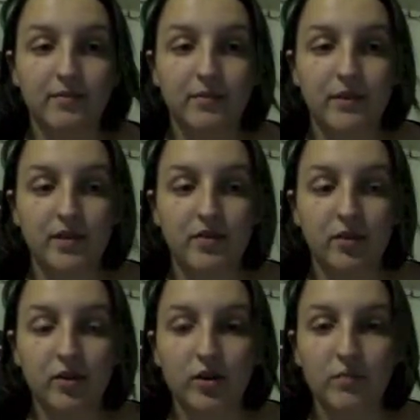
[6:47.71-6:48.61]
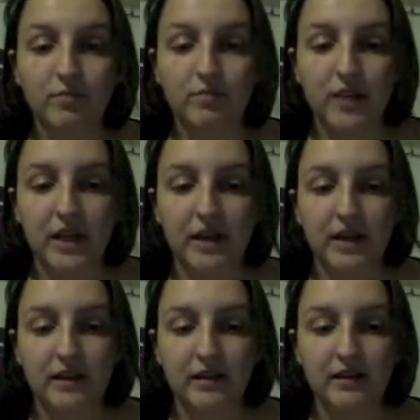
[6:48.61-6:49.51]
It's good
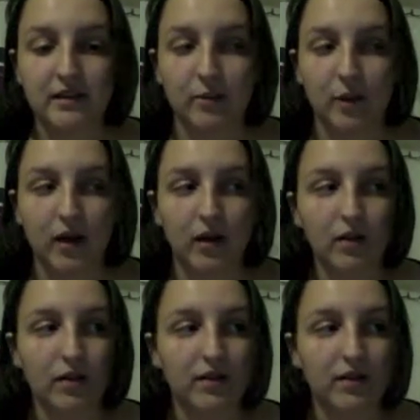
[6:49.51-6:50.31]
because, well,